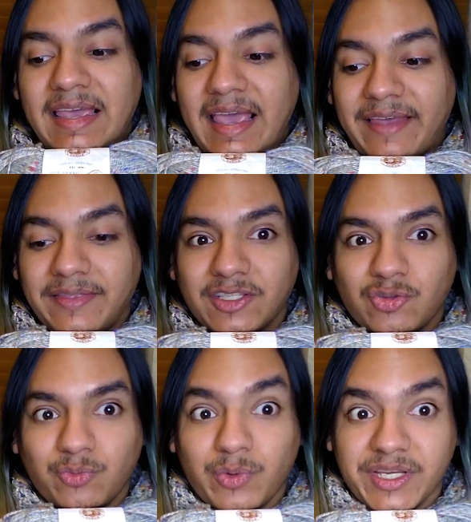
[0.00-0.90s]
and this
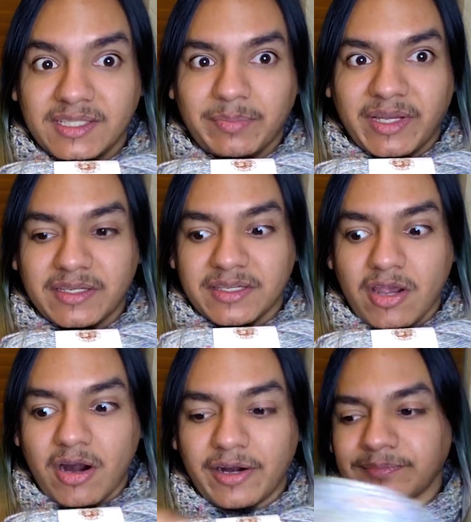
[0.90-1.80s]
respun yarn.